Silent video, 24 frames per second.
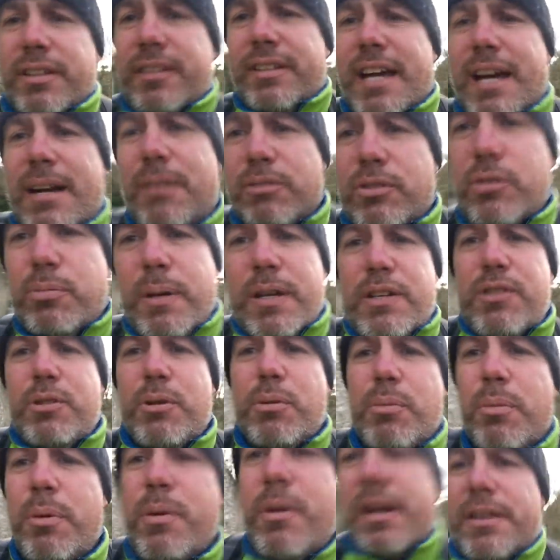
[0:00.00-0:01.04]
town, especially
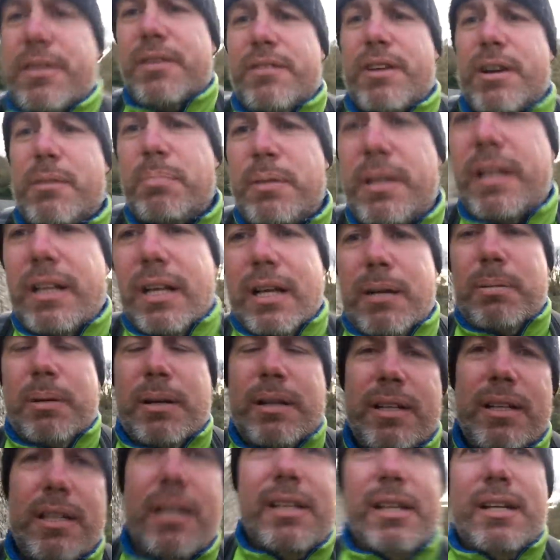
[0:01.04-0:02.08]
when we were at the rugby club.
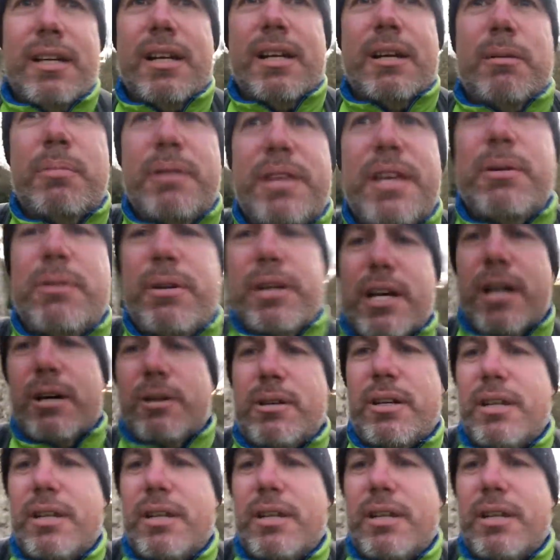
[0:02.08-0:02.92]
But there we go,